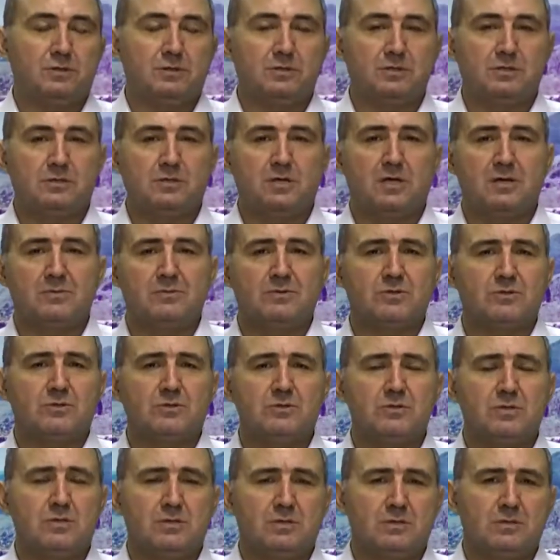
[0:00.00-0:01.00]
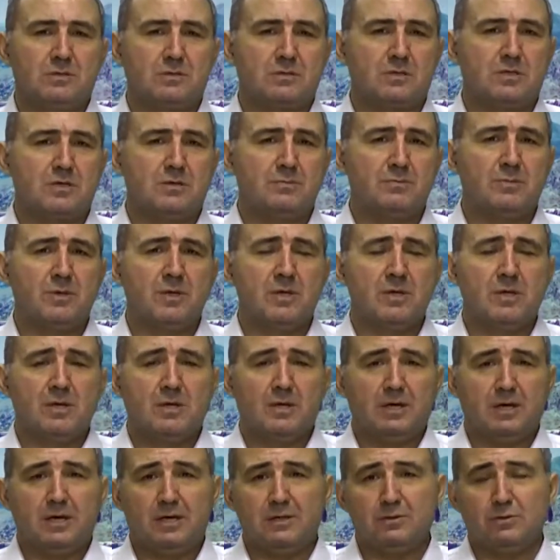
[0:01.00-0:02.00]
Islam, Sunni Islam,
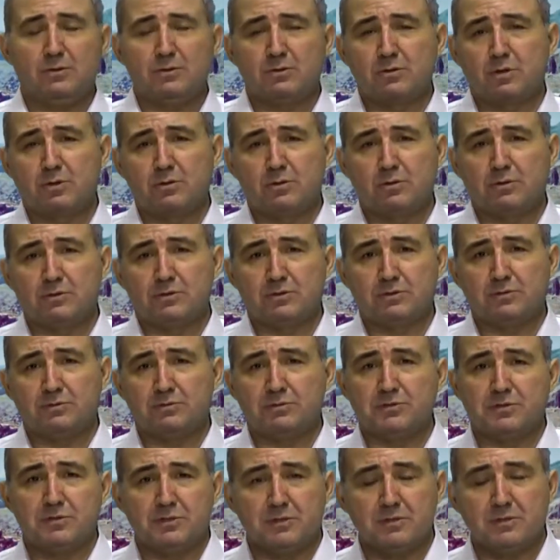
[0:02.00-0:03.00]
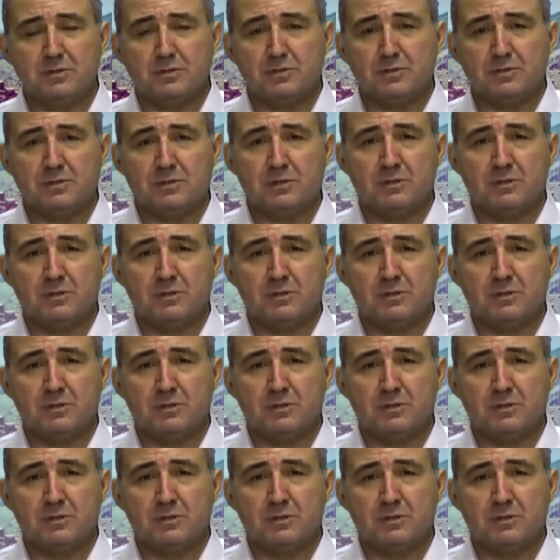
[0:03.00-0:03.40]
and Orthodox Christianity,